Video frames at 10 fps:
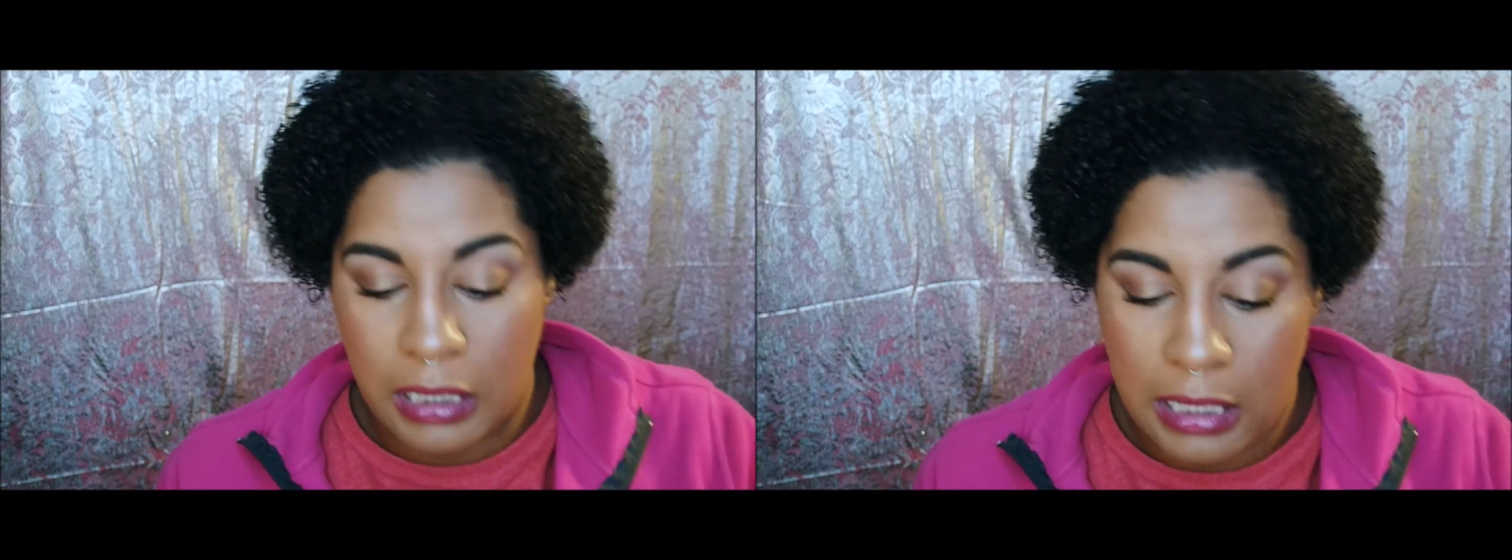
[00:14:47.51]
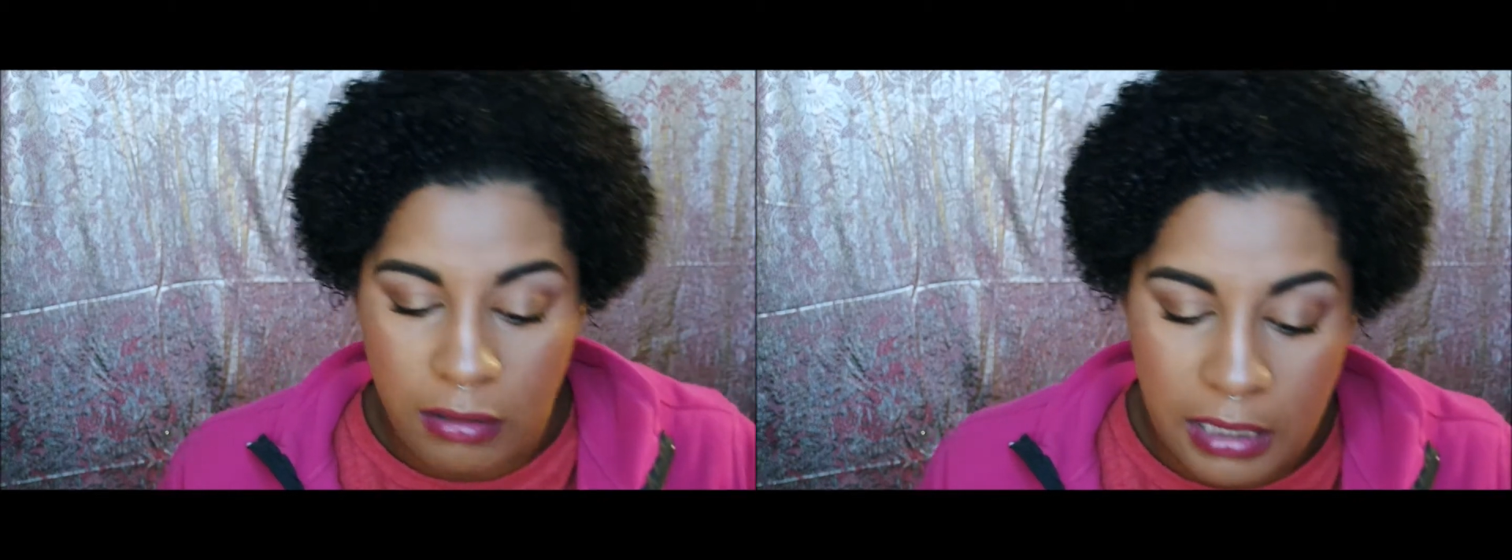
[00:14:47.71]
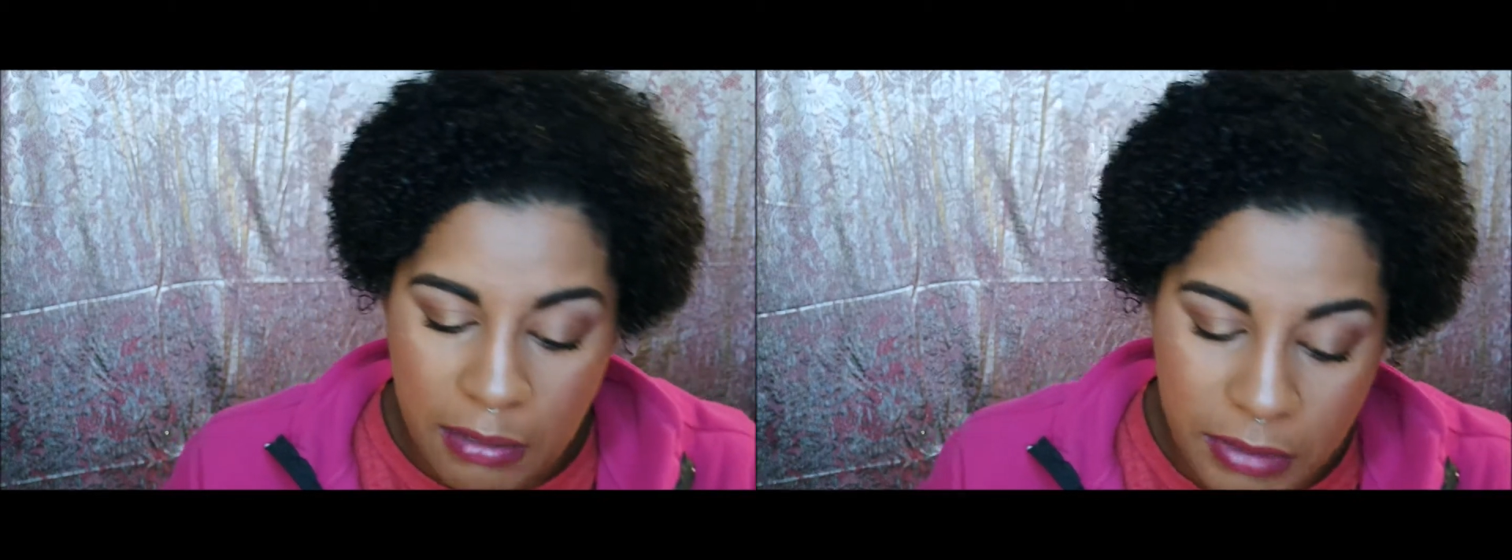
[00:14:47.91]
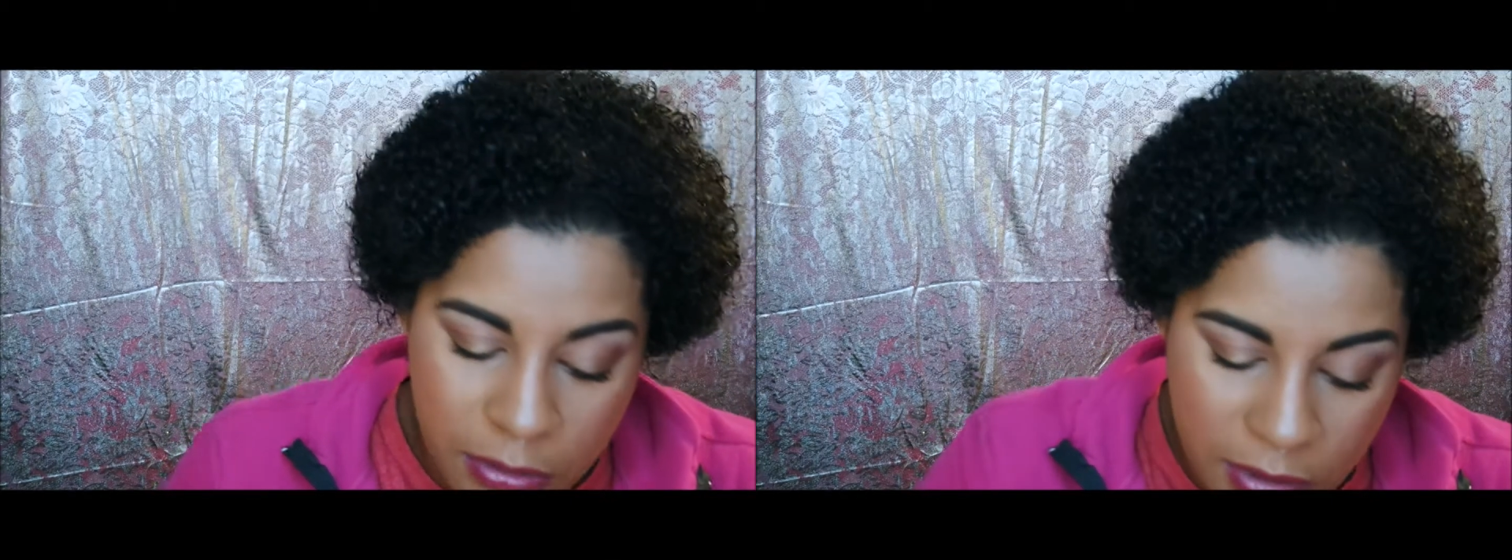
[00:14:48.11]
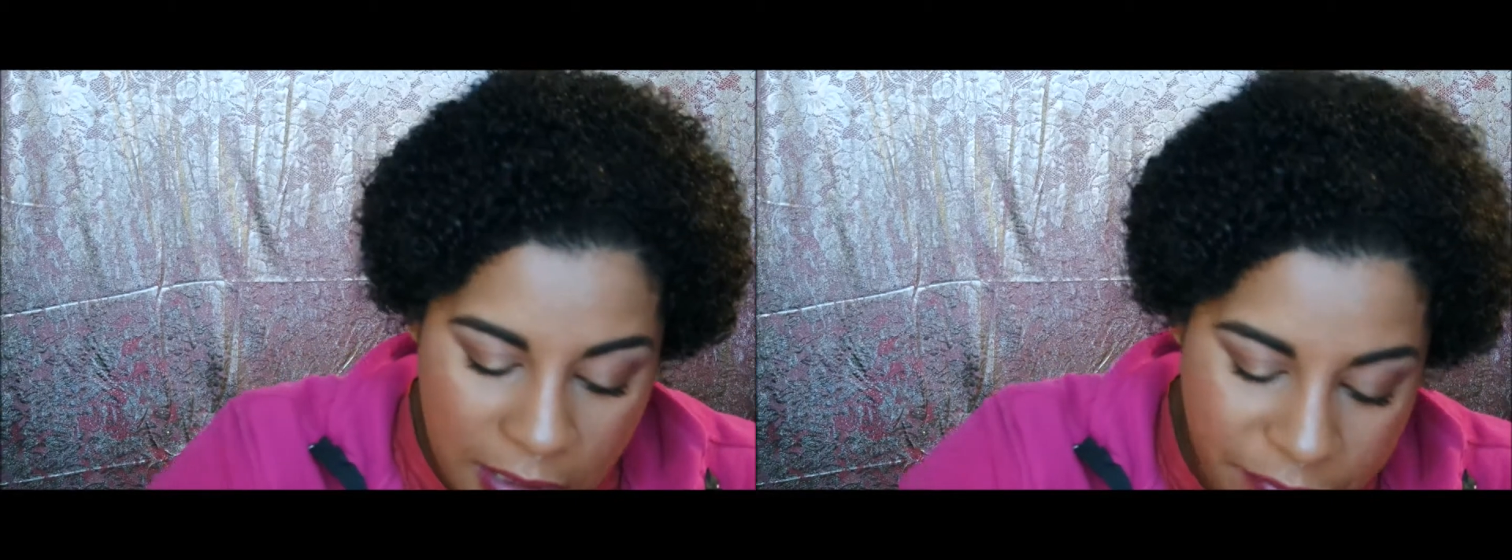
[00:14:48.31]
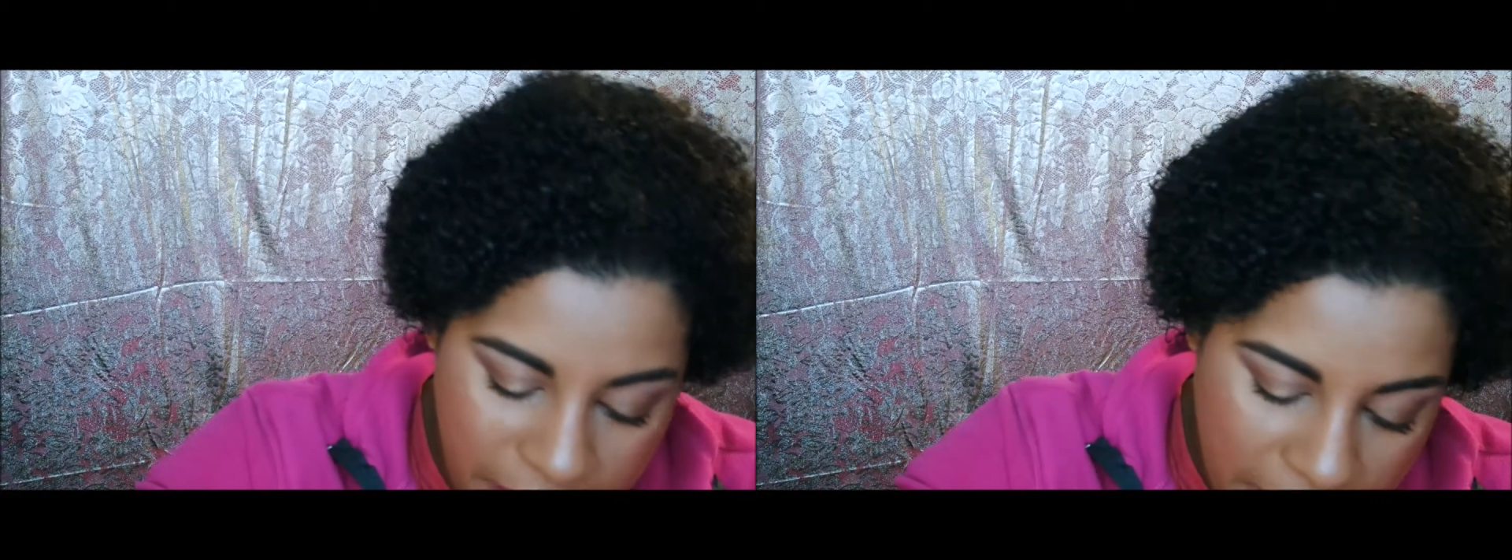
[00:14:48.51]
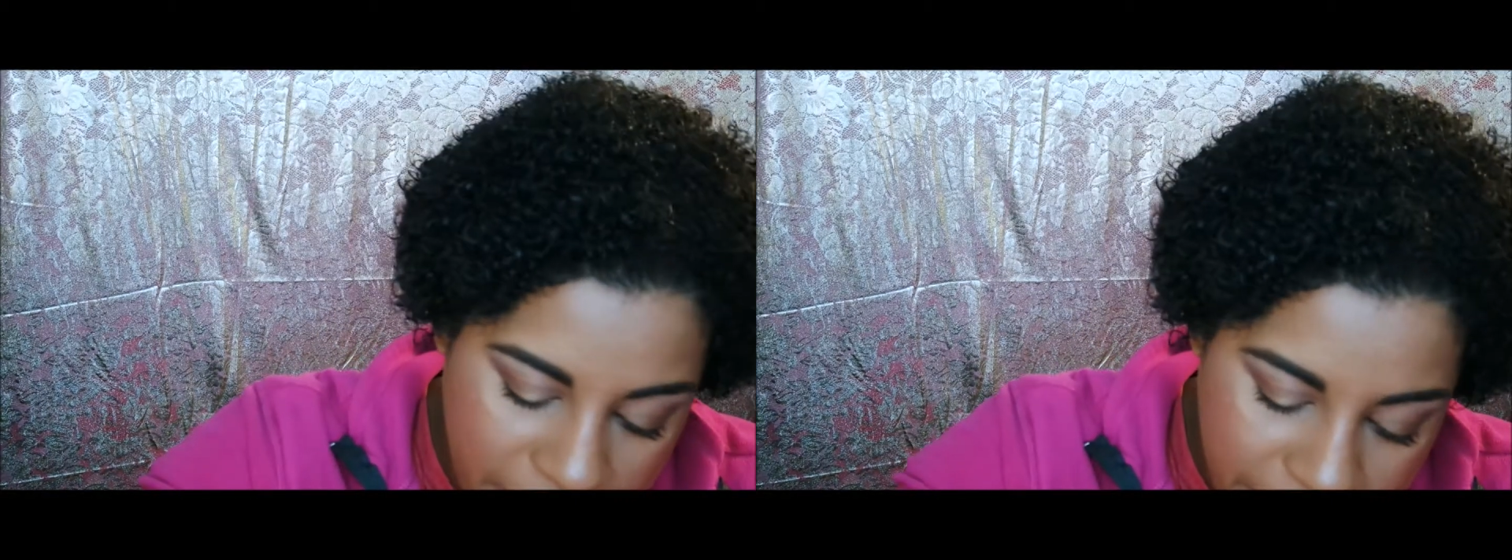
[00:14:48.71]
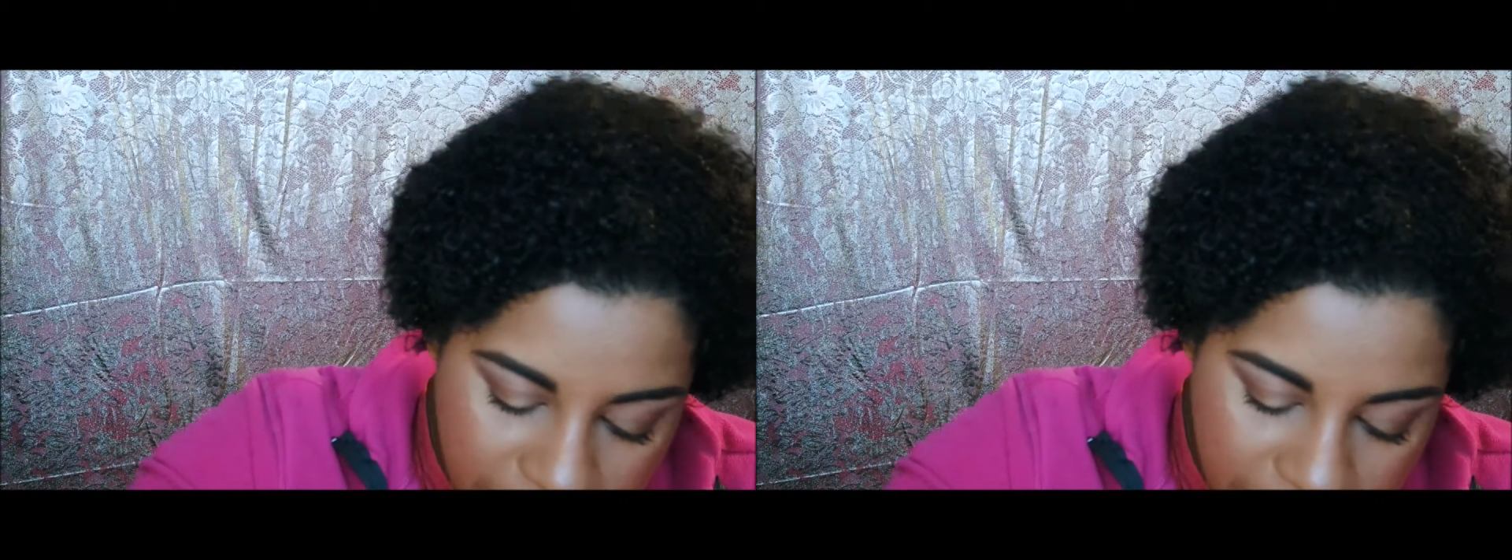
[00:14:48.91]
it out and I will use that for that.